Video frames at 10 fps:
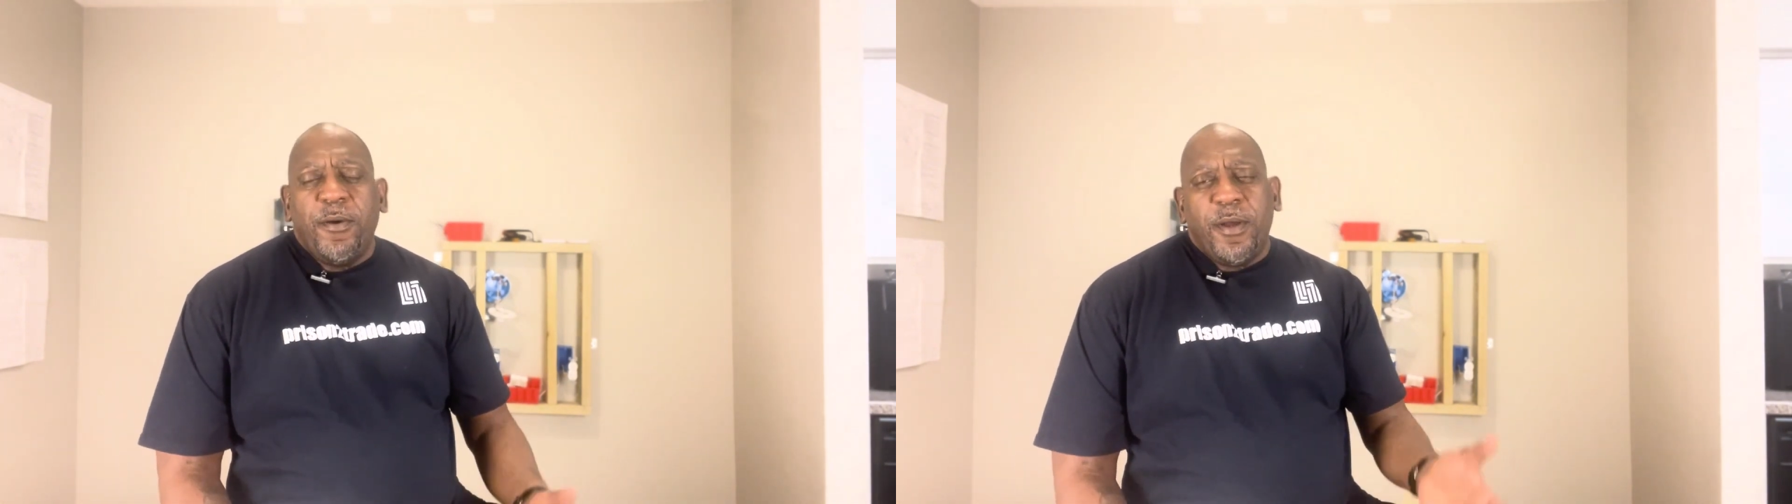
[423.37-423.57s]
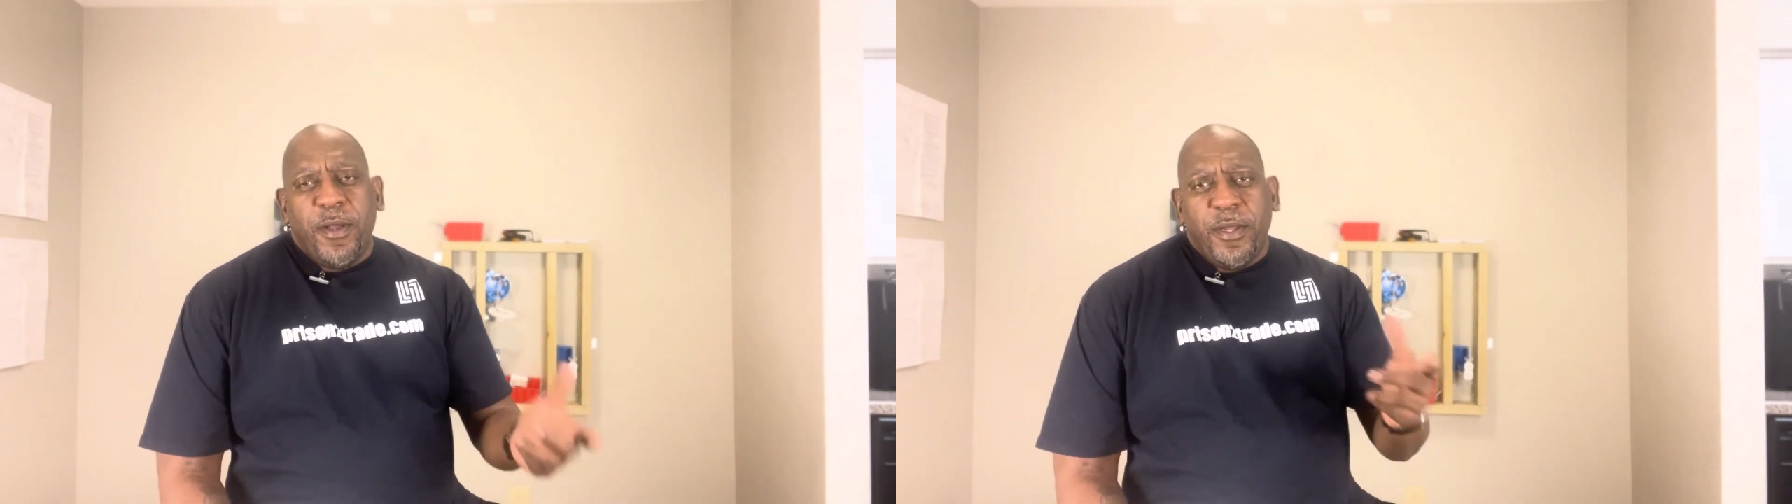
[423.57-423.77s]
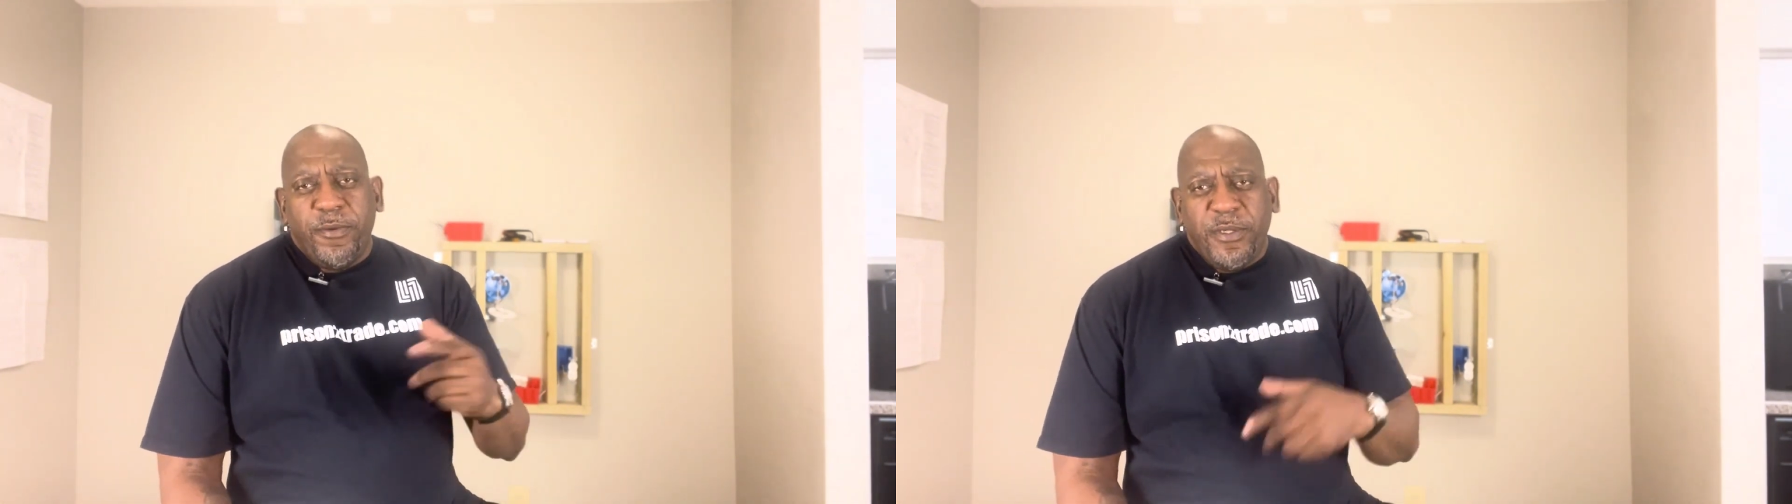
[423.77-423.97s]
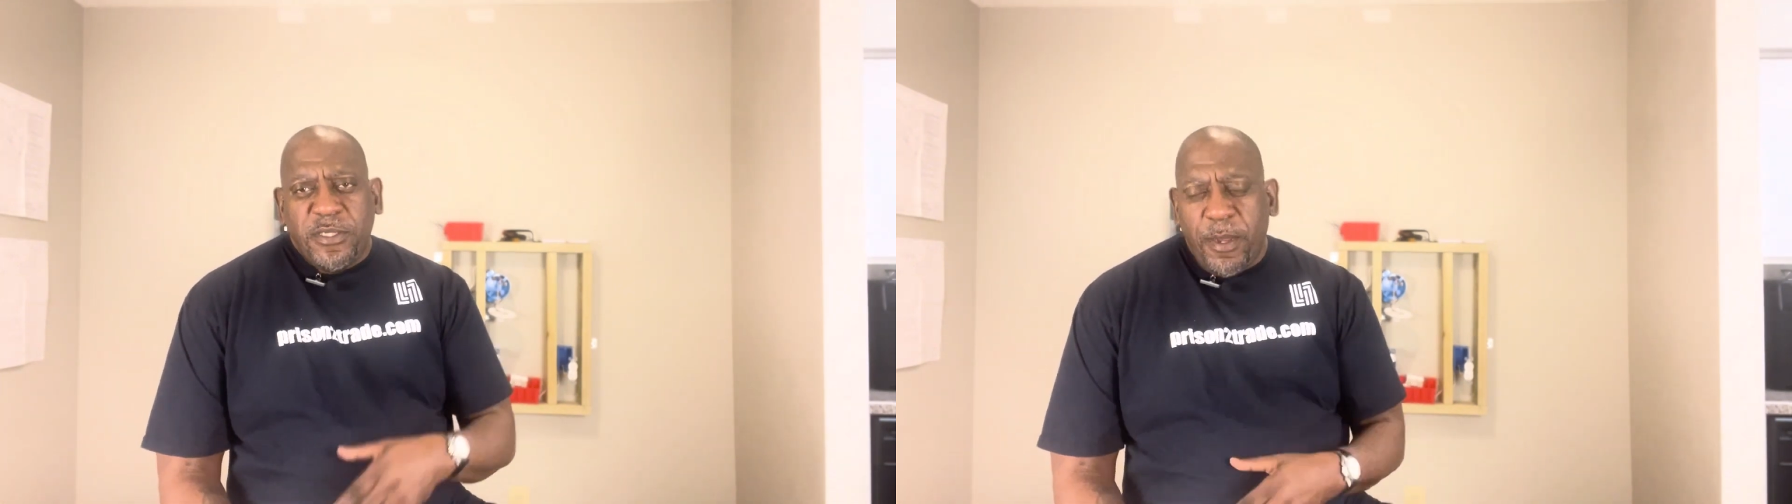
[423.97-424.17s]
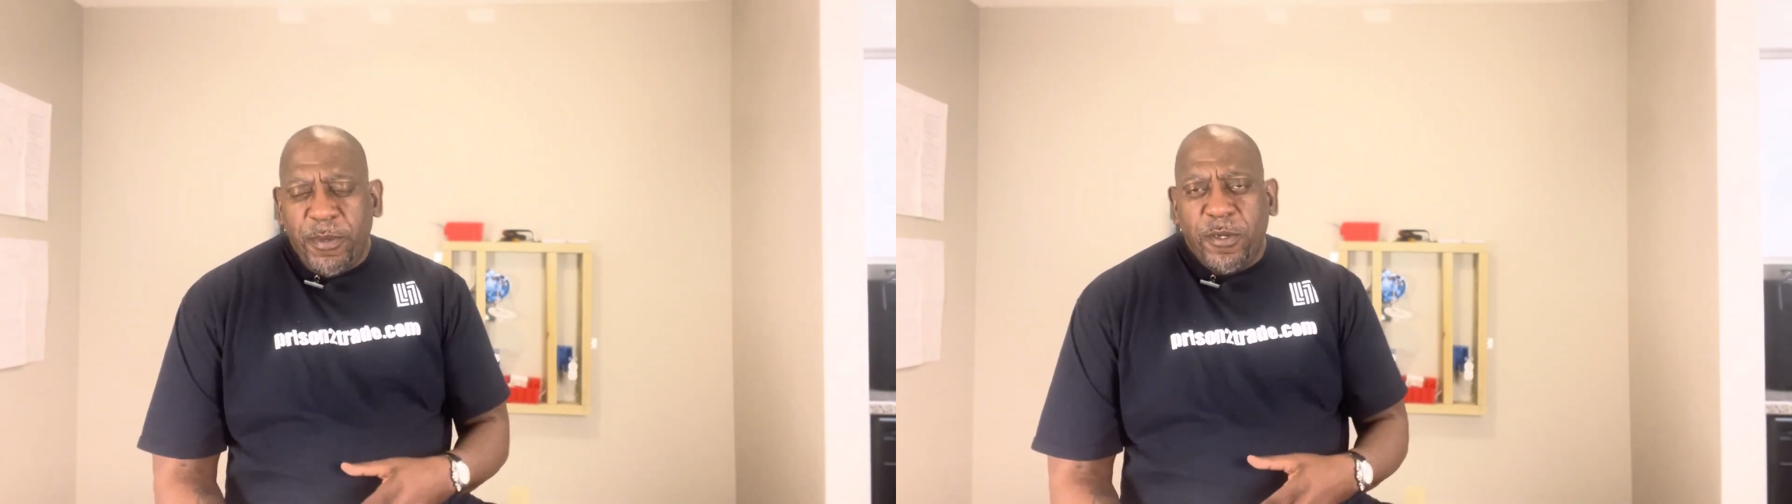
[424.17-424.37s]
or go under
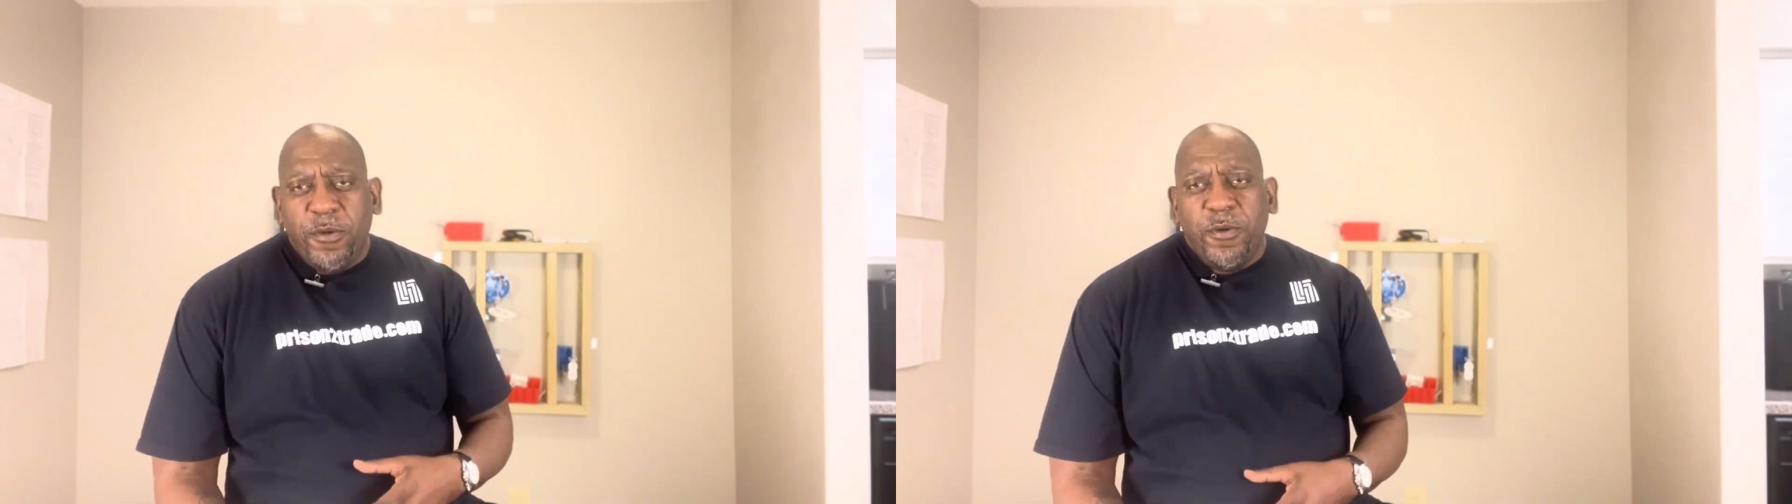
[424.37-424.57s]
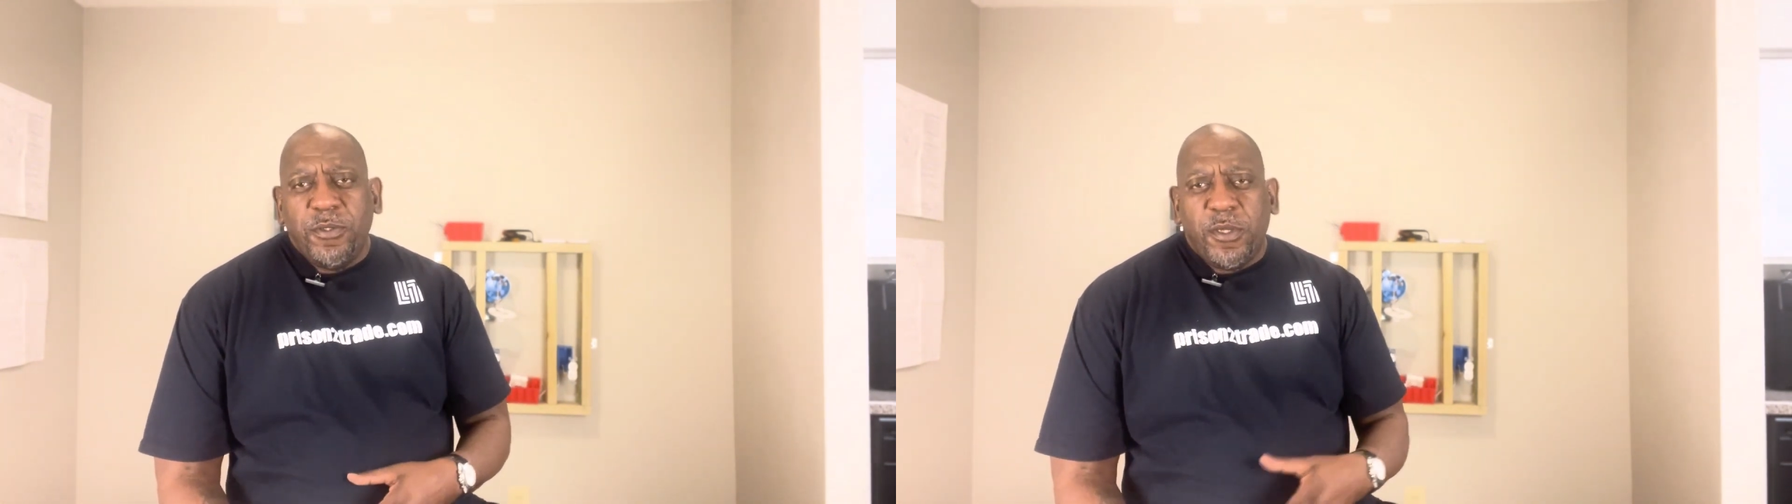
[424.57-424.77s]
receptacles